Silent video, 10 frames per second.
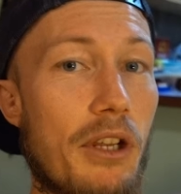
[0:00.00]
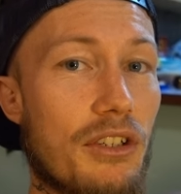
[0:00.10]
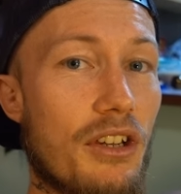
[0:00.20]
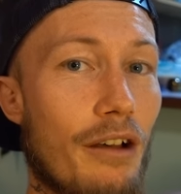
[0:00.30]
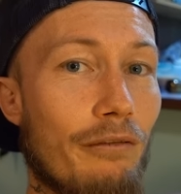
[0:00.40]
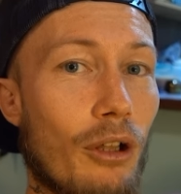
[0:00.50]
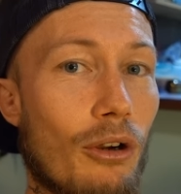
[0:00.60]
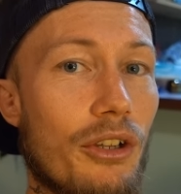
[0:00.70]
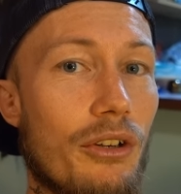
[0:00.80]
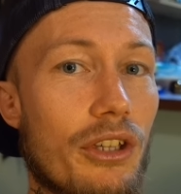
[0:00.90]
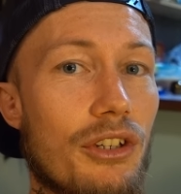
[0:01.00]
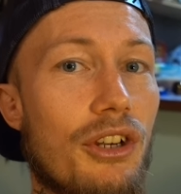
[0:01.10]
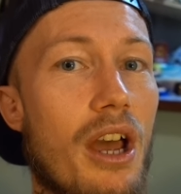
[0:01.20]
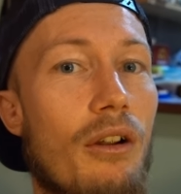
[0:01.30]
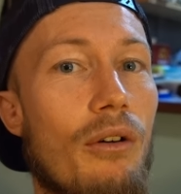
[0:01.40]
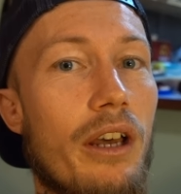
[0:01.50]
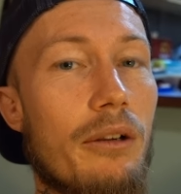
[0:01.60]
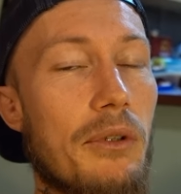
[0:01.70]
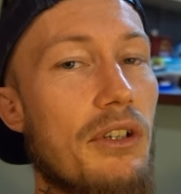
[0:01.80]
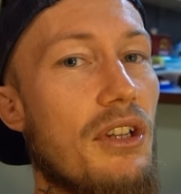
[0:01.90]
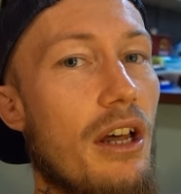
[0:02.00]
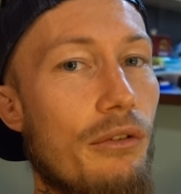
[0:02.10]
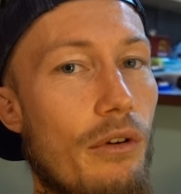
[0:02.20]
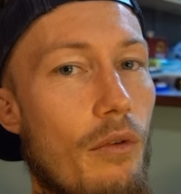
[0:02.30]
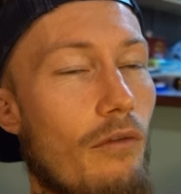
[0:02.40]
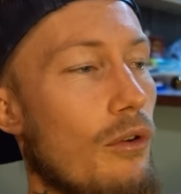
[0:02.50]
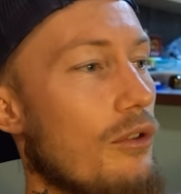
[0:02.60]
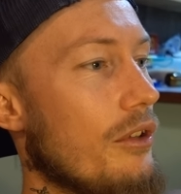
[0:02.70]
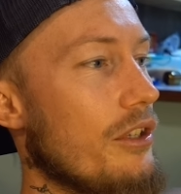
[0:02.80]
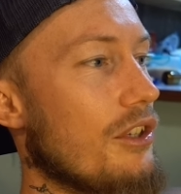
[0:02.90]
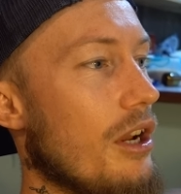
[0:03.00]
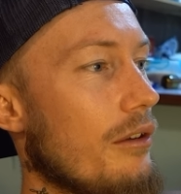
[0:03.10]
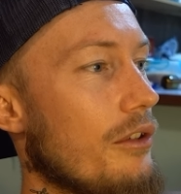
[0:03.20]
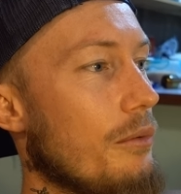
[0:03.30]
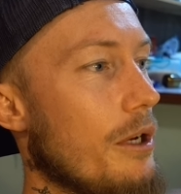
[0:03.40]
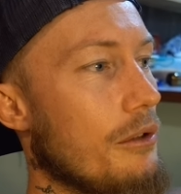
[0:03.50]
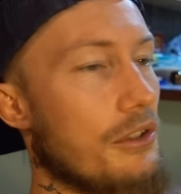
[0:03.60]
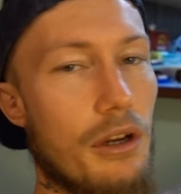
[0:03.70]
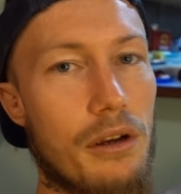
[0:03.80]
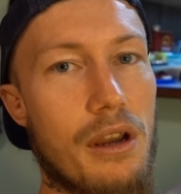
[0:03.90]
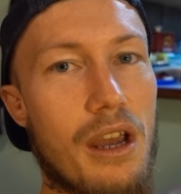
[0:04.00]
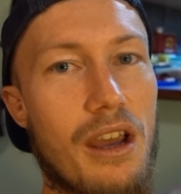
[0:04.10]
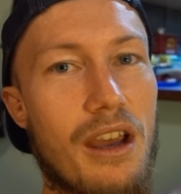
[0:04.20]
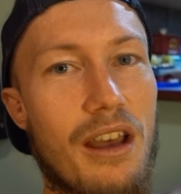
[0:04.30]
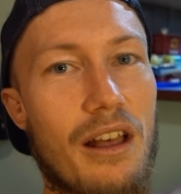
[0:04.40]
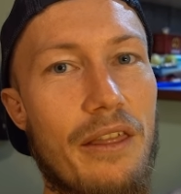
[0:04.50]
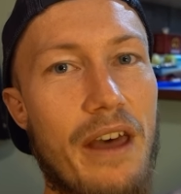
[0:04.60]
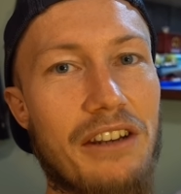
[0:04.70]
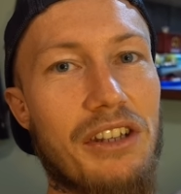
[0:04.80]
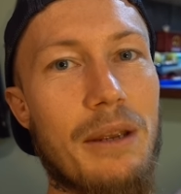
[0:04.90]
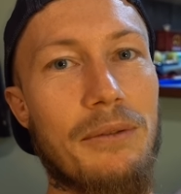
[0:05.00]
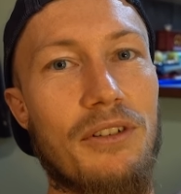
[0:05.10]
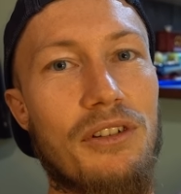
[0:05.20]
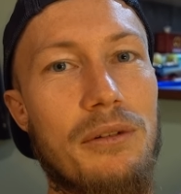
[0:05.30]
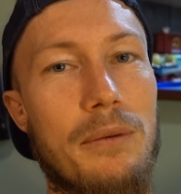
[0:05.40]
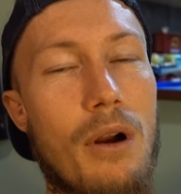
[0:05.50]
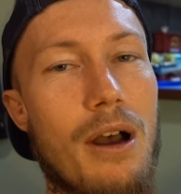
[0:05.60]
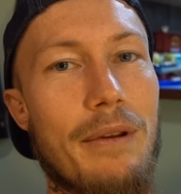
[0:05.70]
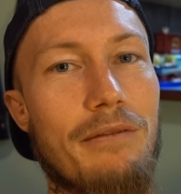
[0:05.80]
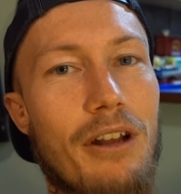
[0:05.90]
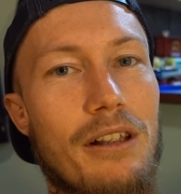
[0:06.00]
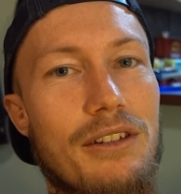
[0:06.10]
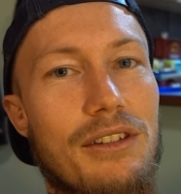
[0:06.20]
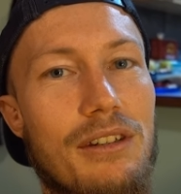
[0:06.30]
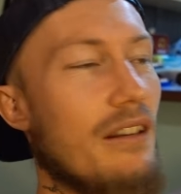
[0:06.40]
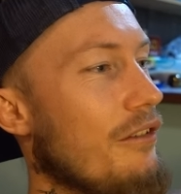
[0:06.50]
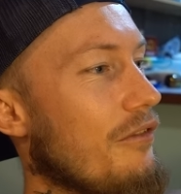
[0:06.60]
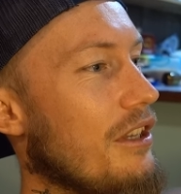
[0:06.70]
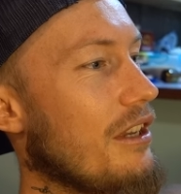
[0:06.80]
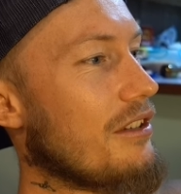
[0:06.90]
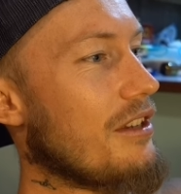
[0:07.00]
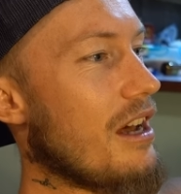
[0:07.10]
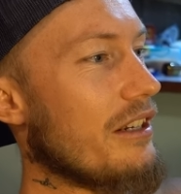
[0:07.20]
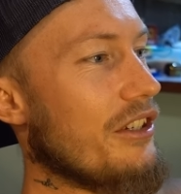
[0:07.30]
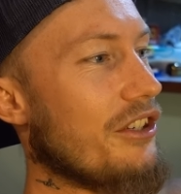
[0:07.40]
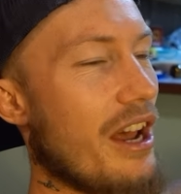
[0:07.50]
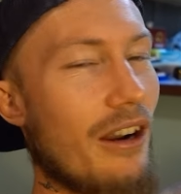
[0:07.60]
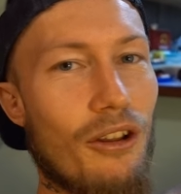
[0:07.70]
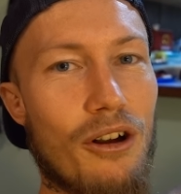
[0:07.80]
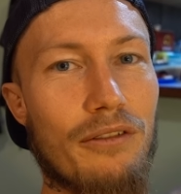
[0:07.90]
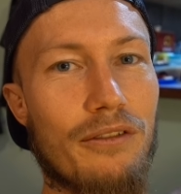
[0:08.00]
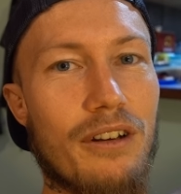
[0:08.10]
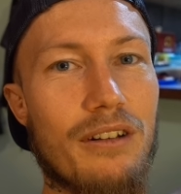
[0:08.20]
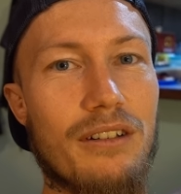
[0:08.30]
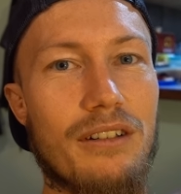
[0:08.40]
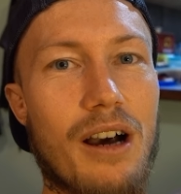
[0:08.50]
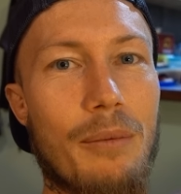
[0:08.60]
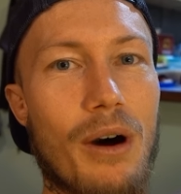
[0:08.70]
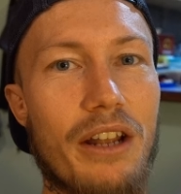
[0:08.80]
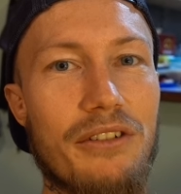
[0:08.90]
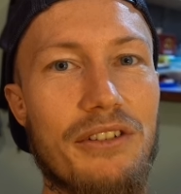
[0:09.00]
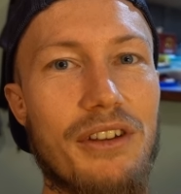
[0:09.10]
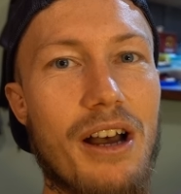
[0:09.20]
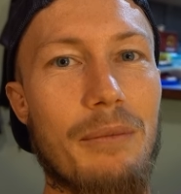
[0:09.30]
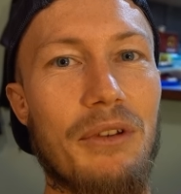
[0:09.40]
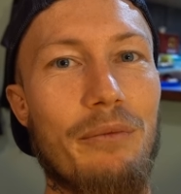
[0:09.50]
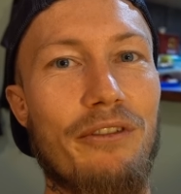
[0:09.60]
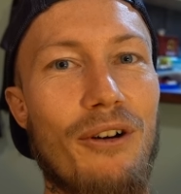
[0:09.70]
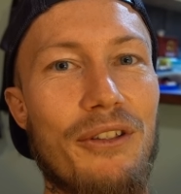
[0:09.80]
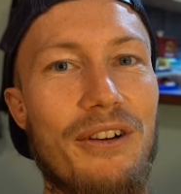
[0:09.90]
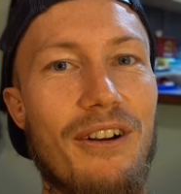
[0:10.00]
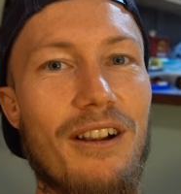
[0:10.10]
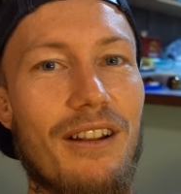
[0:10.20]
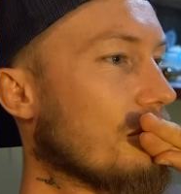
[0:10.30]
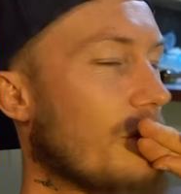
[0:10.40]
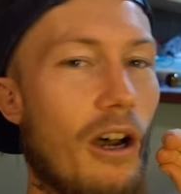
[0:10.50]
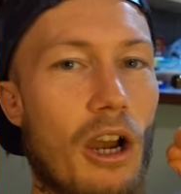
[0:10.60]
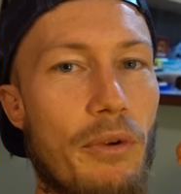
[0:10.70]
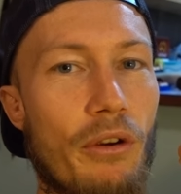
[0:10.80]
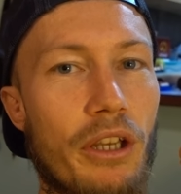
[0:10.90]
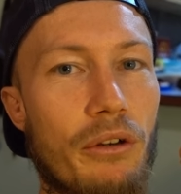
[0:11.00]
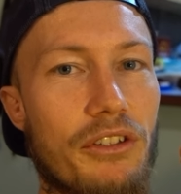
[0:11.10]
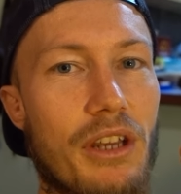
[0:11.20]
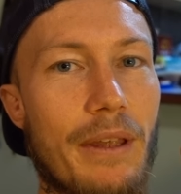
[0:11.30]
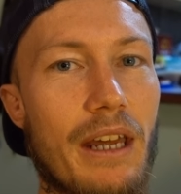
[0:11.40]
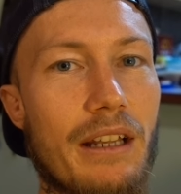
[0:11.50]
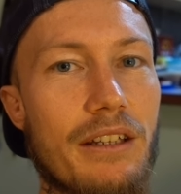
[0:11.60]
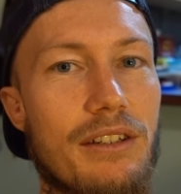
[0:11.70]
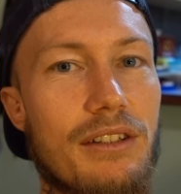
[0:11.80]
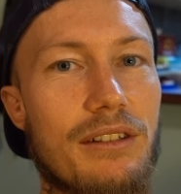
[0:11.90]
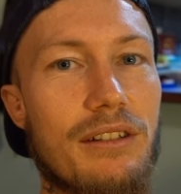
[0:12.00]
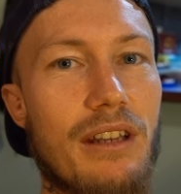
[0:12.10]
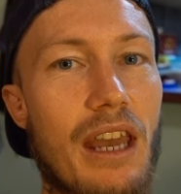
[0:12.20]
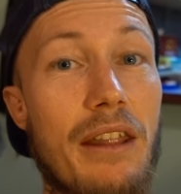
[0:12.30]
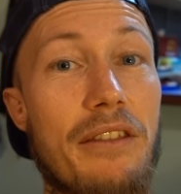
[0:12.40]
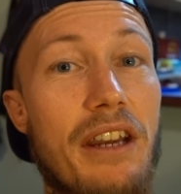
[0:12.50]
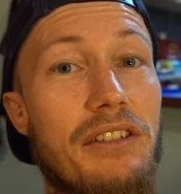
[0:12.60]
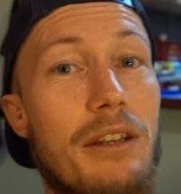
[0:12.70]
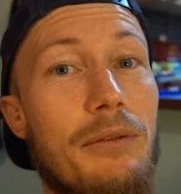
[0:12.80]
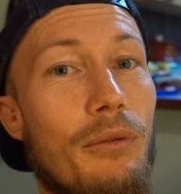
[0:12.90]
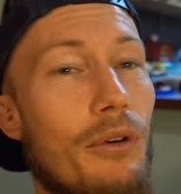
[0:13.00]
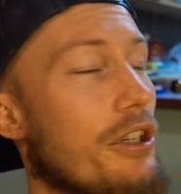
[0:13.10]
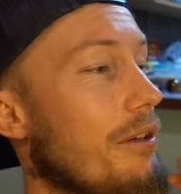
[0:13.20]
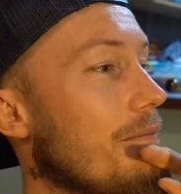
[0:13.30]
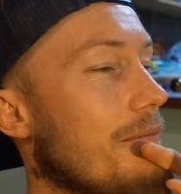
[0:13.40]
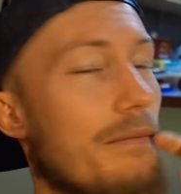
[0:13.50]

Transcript: going to start vlogging on this channel and I'm going to start doing reviews on this channel as well. So thanks heaps for subscribing, fellas. You've kickstarted the channel off. Couple hundred subs. I'm frothing on it. I hope you really got something out of this. And thanks heaps for watching.